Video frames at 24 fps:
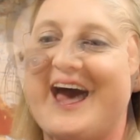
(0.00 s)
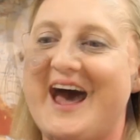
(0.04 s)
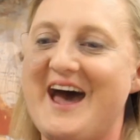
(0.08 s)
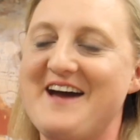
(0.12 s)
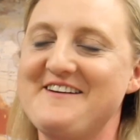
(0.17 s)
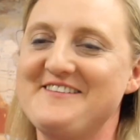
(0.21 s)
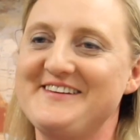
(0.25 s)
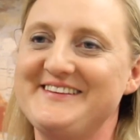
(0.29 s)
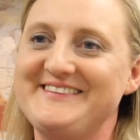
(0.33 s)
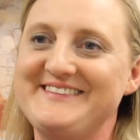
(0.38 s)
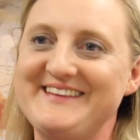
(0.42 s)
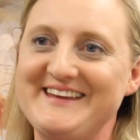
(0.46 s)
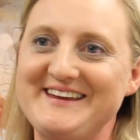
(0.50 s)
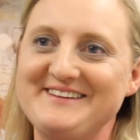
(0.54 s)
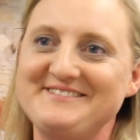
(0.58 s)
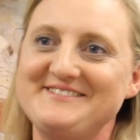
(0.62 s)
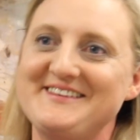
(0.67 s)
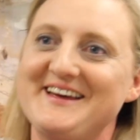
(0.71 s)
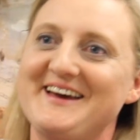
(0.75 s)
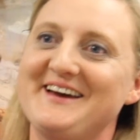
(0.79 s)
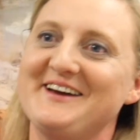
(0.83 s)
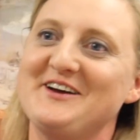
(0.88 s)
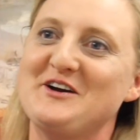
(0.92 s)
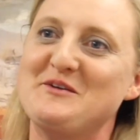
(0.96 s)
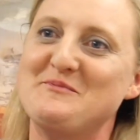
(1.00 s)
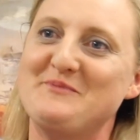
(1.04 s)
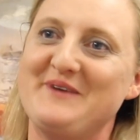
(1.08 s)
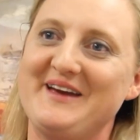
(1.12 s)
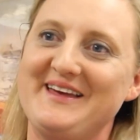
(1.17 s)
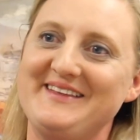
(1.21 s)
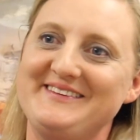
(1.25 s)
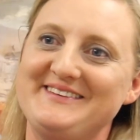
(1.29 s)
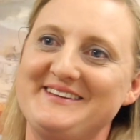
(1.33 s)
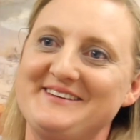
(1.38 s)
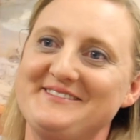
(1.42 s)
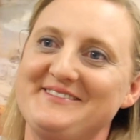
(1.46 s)
I received a
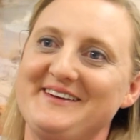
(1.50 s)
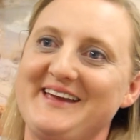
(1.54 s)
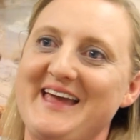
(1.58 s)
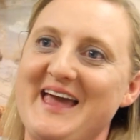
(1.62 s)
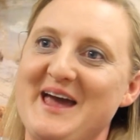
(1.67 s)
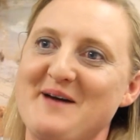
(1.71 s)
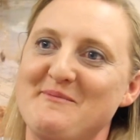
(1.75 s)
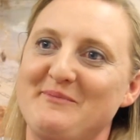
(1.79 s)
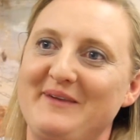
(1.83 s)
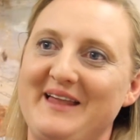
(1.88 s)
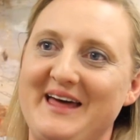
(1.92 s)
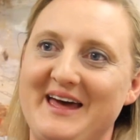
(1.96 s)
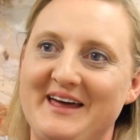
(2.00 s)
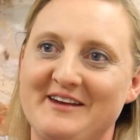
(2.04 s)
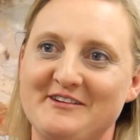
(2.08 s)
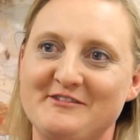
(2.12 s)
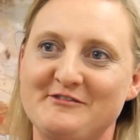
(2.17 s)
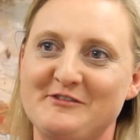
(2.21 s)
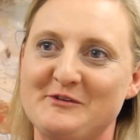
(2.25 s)
comprehensive care plan